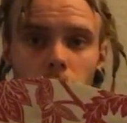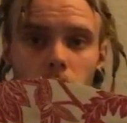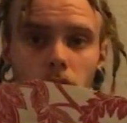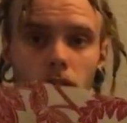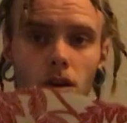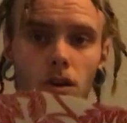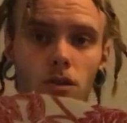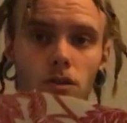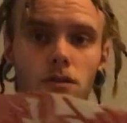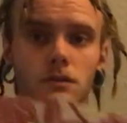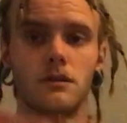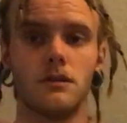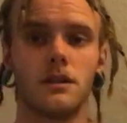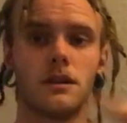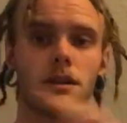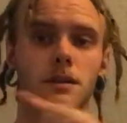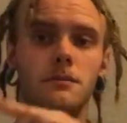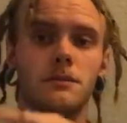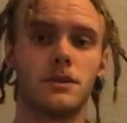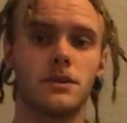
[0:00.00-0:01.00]
hole
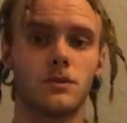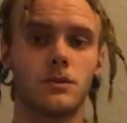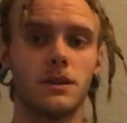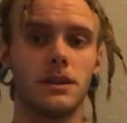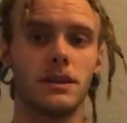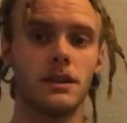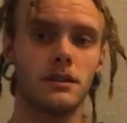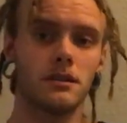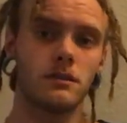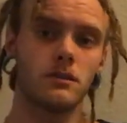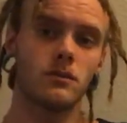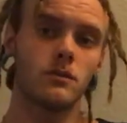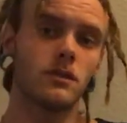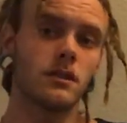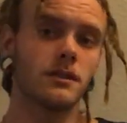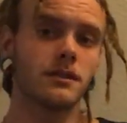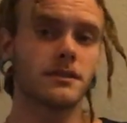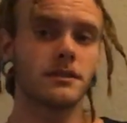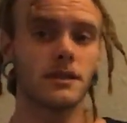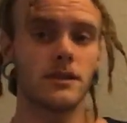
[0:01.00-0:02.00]
in between here
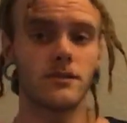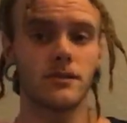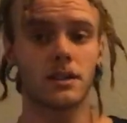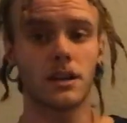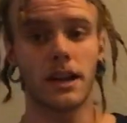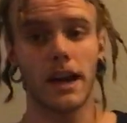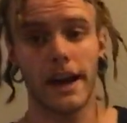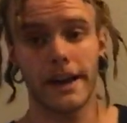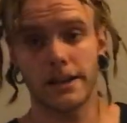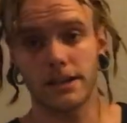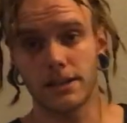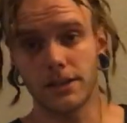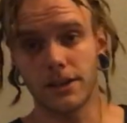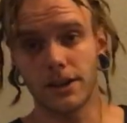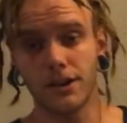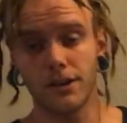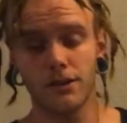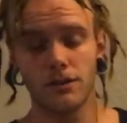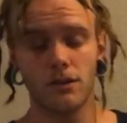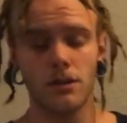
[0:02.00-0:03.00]
where the sleeve's gonna actually
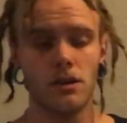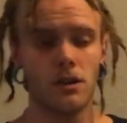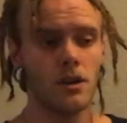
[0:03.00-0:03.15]
go,